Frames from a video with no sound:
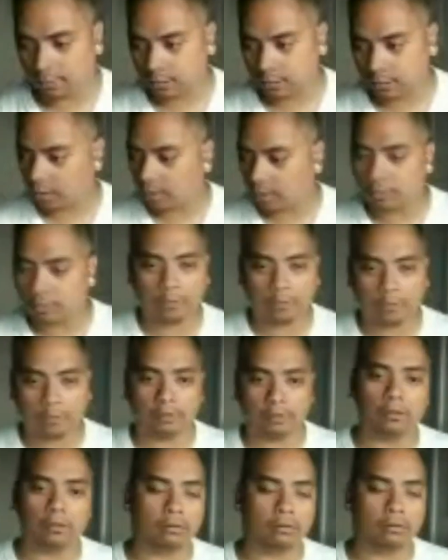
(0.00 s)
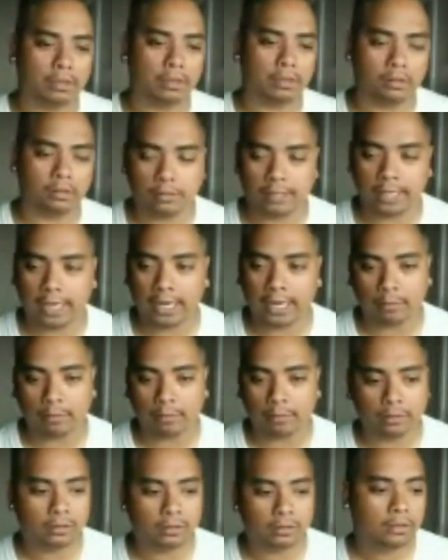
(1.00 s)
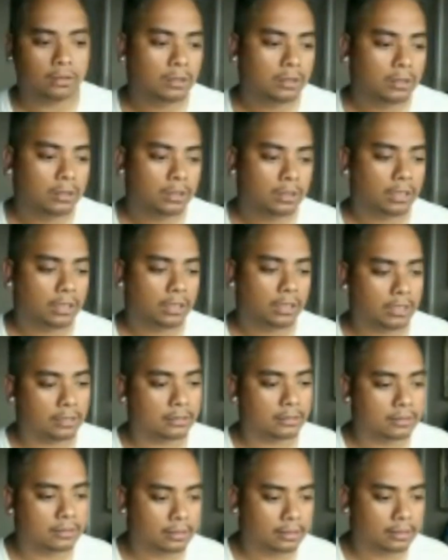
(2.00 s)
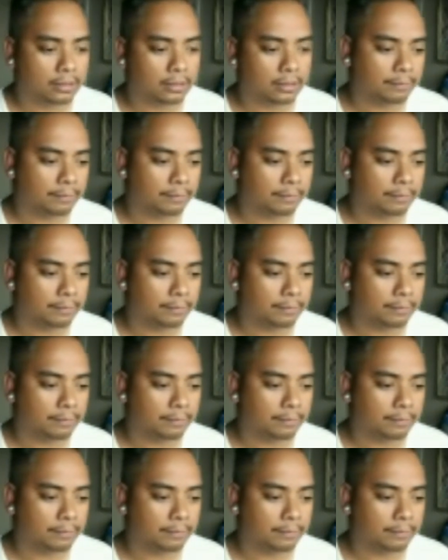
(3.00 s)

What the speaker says: an ARM chip in your tablet, and